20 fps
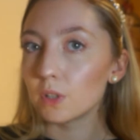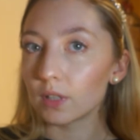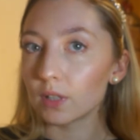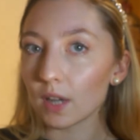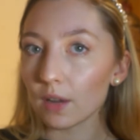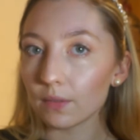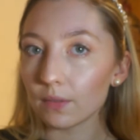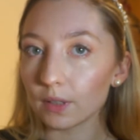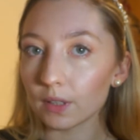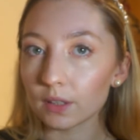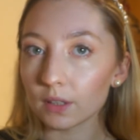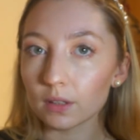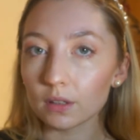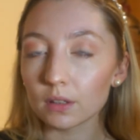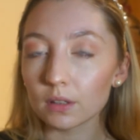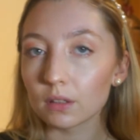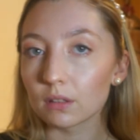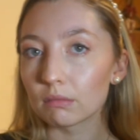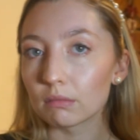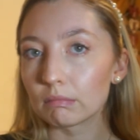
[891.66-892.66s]
definitely,
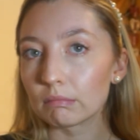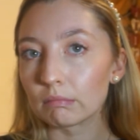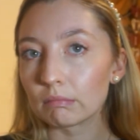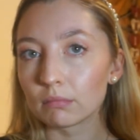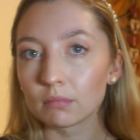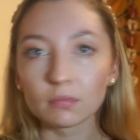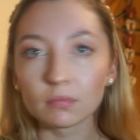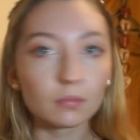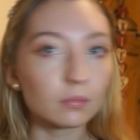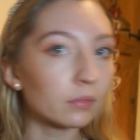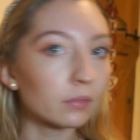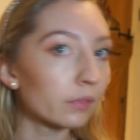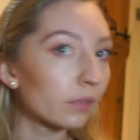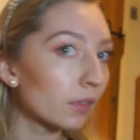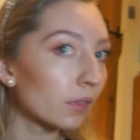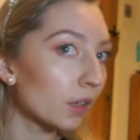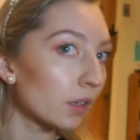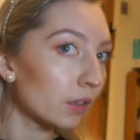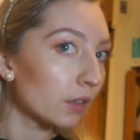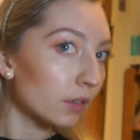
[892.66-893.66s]

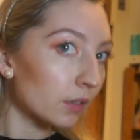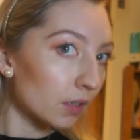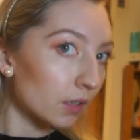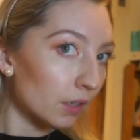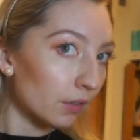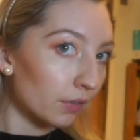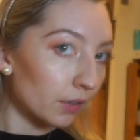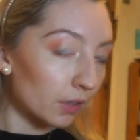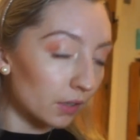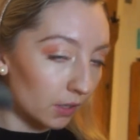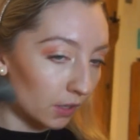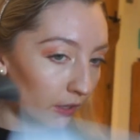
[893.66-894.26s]
you see a difference? It's